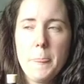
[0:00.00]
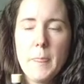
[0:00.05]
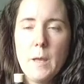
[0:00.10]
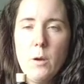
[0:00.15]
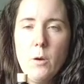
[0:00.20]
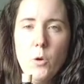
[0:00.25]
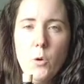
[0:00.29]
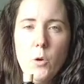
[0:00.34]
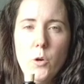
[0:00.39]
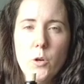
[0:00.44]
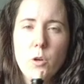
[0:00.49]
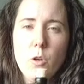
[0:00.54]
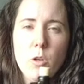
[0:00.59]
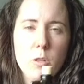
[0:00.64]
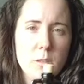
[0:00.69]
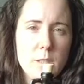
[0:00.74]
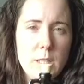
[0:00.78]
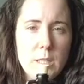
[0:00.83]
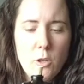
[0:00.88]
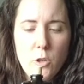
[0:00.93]
or
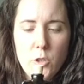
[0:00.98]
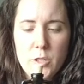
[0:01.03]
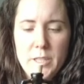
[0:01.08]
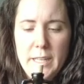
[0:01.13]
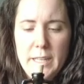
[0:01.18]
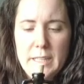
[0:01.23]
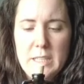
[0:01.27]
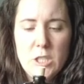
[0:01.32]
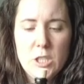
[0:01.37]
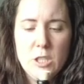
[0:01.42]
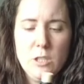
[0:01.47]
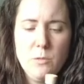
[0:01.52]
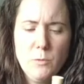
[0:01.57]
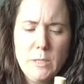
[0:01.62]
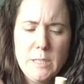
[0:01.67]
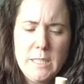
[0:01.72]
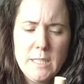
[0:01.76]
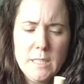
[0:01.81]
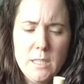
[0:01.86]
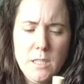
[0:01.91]
the connection
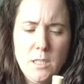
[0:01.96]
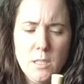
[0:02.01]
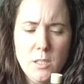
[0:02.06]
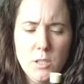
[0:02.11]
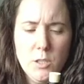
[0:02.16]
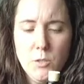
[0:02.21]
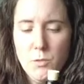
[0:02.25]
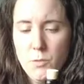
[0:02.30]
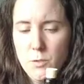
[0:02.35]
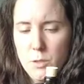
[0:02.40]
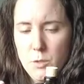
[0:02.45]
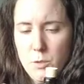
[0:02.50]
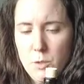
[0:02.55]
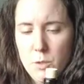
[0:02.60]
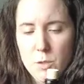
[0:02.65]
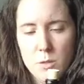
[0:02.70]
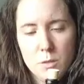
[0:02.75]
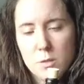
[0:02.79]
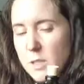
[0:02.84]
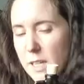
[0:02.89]
with the love,
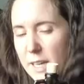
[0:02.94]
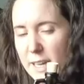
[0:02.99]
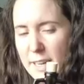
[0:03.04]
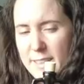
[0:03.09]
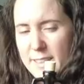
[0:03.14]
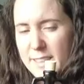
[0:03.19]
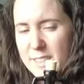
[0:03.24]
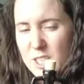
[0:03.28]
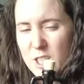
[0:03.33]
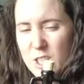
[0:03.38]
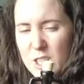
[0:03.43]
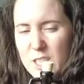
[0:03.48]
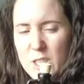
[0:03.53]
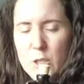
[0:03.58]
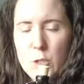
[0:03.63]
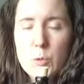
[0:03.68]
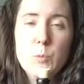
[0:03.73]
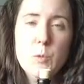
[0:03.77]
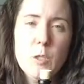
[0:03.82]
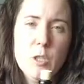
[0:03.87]
the energy
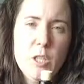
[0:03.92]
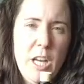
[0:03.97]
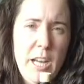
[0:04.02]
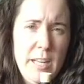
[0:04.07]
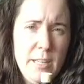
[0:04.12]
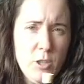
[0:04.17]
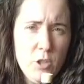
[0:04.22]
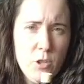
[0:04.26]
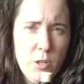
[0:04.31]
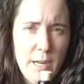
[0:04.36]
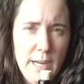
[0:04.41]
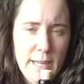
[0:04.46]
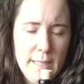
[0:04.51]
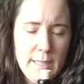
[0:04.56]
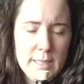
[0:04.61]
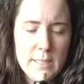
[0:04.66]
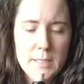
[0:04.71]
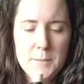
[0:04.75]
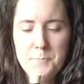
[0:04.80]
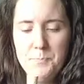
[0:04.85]
you want to
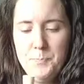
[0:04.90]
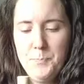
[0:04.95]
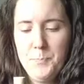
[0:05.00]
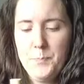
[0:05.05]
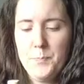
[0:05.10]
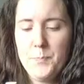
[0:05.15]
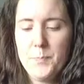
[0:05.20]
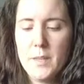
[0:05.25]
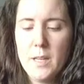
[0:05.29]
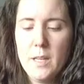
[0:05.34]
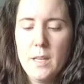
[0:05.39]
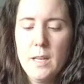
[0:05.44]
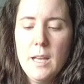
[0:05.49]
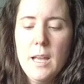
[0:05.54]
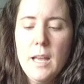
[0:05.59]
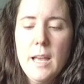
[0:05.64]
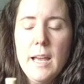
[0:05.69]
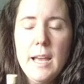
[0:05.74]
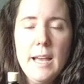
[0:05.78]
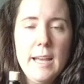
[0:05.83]
attract.
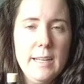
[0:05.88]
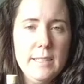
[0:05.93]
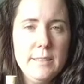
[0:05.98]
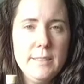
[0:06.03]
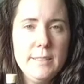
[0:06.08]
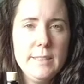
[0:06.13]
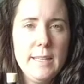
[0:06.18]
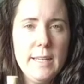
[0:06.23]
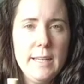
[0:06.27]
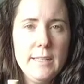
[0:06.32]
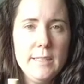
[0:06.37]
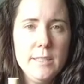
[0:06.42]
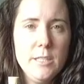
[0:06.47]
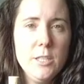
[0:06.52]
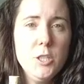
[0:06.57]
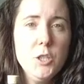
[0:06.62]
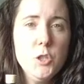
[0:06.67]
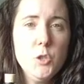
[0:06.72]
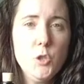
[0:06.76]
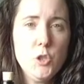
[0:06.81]
And then
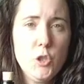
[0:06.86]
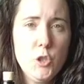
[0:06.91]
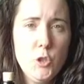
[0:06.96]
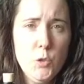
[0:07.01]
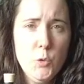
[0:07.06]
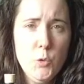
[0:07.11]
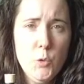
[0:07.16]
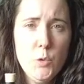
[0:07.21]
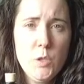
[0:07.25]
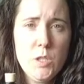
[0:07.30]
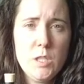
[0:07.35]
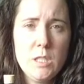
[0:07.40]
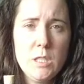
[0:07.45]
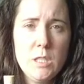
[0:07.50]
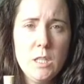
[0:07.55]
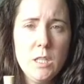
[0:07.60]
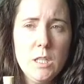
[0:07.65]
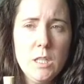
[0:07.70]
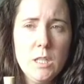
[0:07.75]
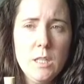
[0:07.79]
you choose
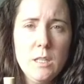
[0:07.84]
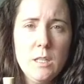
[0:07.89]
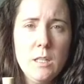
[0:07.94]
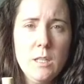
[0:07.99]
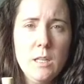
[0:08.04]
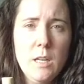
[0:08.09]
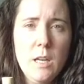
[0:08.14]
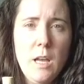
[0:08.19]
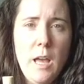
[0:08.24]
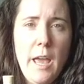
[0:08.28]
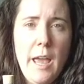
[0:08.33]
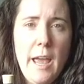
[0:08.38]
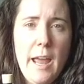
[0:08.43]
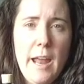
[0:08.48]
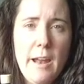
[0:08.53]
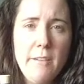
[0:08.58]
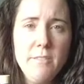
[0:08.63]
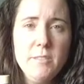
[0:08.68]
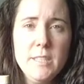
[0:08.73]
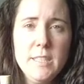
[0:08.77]

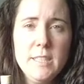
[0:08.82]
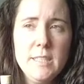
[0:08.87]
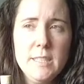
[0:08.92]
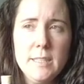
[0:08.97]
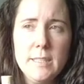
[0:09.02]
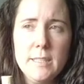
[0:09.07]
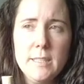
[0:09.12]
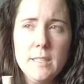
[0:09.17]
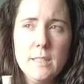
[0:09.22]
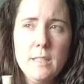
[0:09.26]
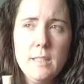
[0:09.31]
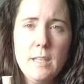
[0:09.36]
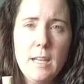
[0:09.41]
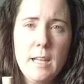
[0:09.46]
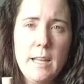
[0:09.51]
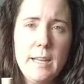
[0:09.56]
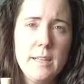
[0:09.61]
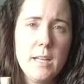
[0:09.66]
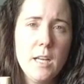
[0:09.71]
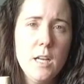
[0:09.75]
everything
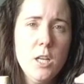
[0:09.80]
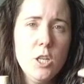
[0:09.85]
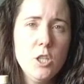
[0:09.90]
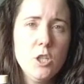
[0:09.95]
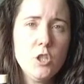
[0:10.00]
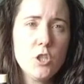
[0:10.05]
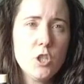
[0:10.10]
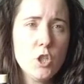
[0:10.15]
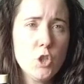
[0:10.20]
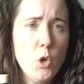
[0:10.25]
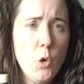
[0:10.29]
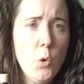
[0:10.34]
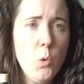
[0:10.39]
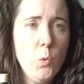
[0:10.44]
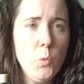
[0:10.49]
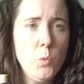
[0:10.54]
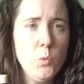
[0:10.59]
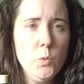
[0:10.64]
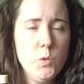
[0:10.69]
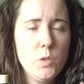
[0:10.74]
like
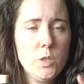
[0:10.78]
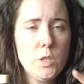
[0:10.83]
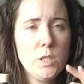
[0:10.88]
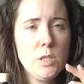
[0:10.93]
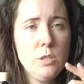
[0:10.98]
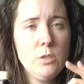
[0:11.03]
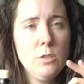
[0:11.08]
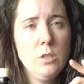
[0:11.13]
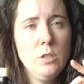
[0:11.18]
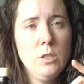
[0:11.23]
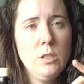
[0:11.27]
stones